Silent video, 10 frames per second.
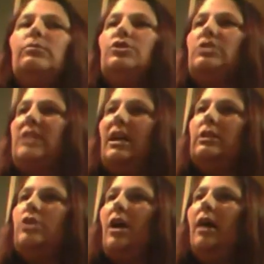Would you take
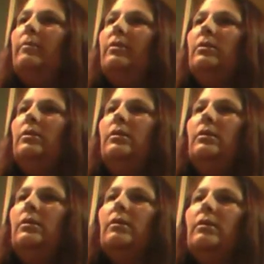the job?
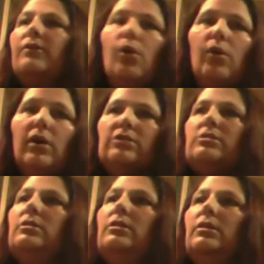Of
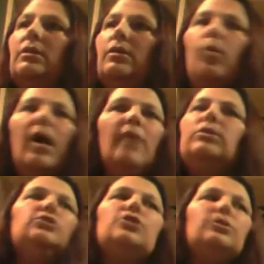course. Why
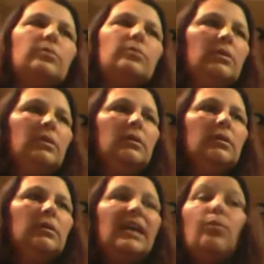wouldn't you?
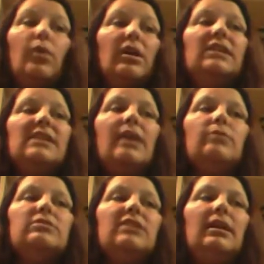Working 10
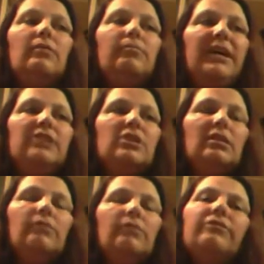hours, getting a paycheck
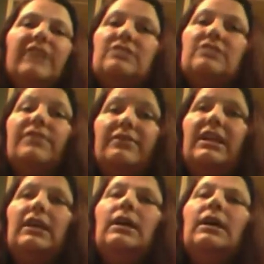that reflects
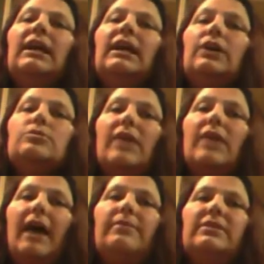50. Here's what
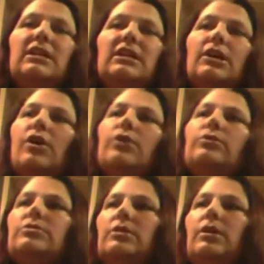happens. It
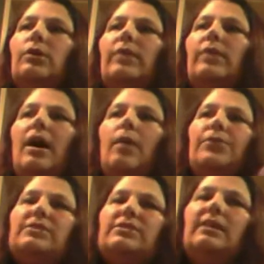grows. We help
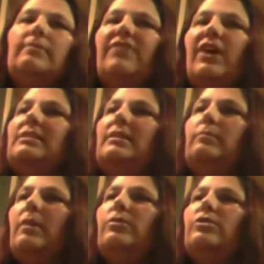your team find team
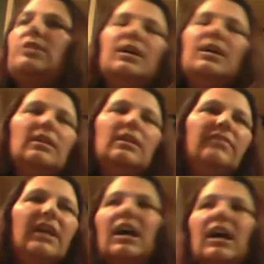members. They
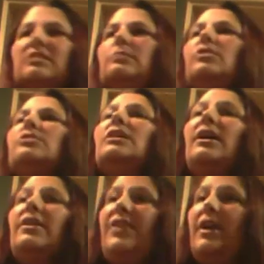find customers.
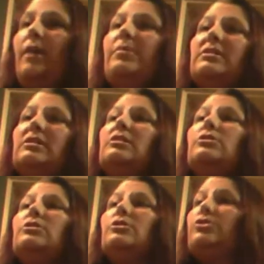Their
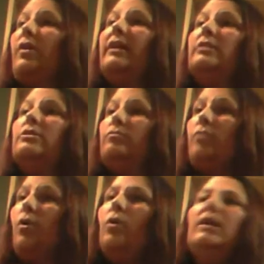businesses are starting to
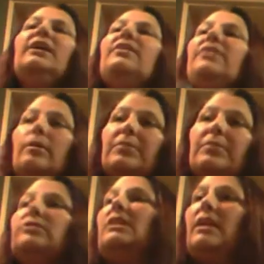roll. They're
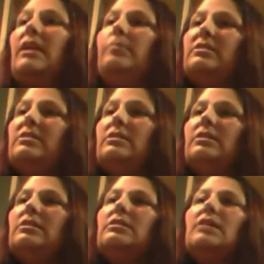building their
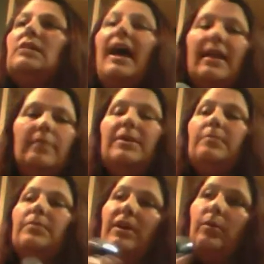businesses, and the
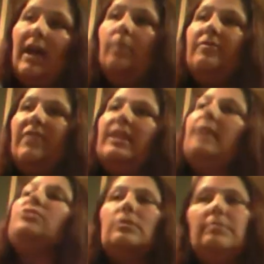people that we help find
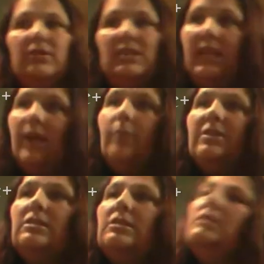them start building their
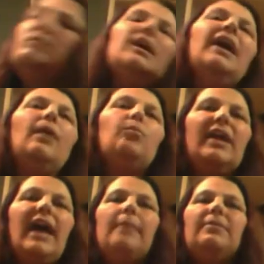businesses. And
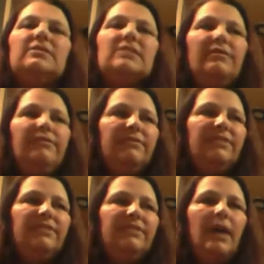what happens? That
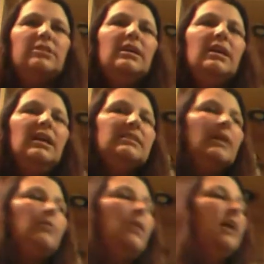50 hours is
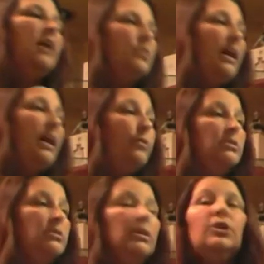now 100
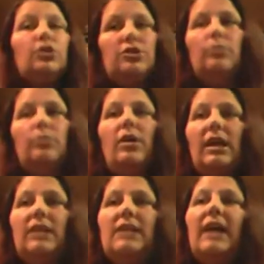hours. You're still
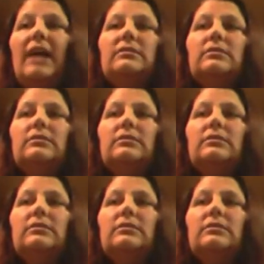working 10.